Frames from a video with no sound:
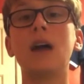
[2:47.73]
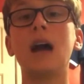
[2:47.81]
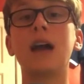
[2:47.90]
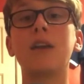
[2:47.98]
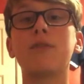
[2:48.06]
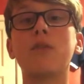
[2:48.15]

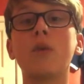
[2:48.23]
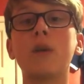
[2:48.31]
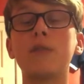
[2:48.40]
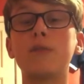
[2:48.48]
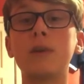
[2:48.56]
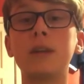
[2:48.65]
and I thought
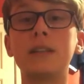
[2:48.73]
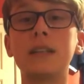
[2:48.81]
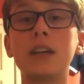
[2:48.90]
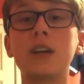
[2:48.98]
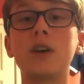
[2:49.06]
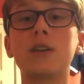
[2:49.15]
if we
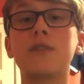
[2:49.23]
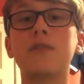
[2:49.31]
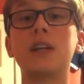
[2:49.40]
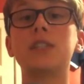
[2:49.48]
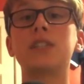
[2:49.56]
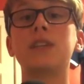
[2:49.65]
didn't go
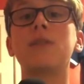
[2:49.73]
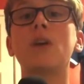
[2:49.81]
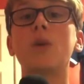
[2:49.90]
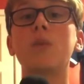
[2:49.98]
defensive,